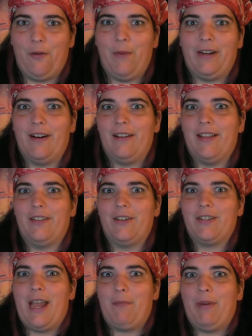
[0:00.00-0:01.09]
oh my god, that
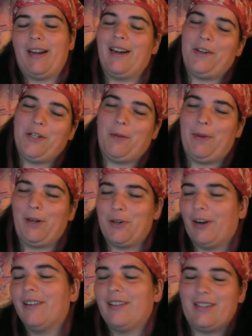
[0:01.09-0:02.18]
looks epic, and I took a
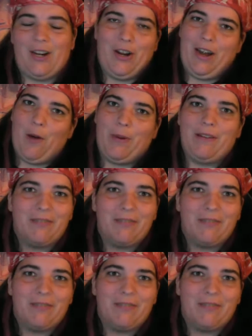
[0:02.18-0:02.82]
picture, because I couldn't help it.